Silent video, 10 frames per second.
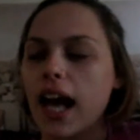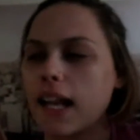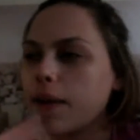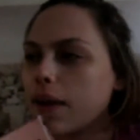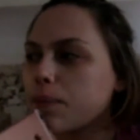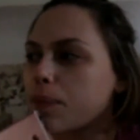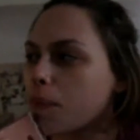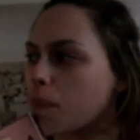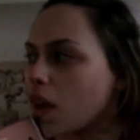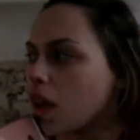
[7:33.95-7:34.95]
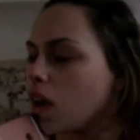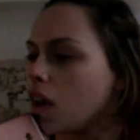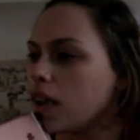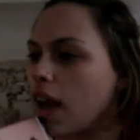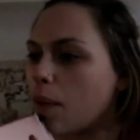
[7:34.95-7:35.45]
anyway,
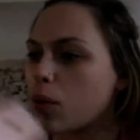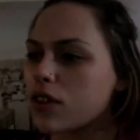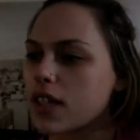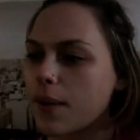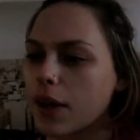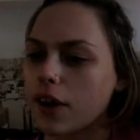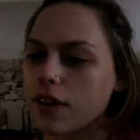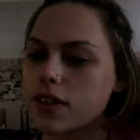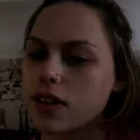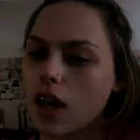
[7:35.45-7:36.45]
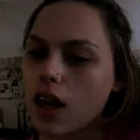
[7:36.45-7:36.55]
yeah, we'll see how it goes.